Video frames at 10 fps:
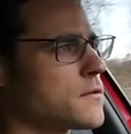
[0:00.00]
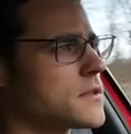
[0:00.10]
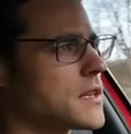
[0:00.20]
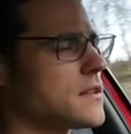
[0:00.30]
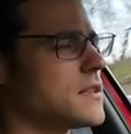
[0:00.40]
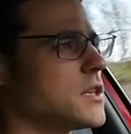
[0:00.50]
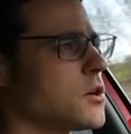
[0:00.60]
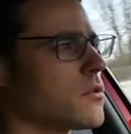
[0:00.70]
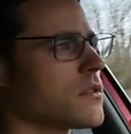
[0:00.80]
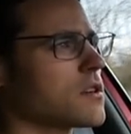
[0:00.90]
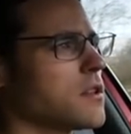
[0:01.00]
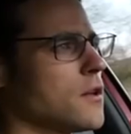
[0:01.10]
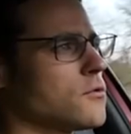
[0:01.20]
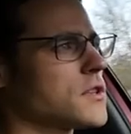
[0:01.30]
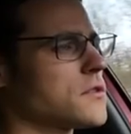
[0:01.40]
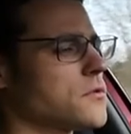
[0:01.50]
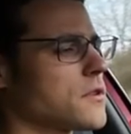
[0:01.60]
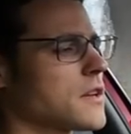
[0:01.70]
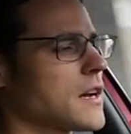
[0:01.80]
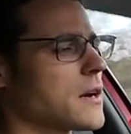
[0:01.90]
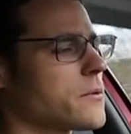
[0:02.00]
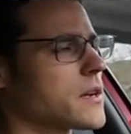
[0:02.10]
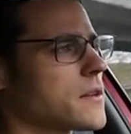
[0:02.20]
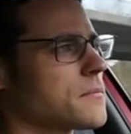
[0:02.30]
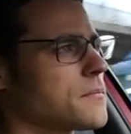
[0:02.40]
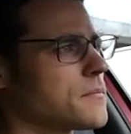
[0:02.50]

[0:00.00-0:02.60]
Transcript: steadily going closer to the car again.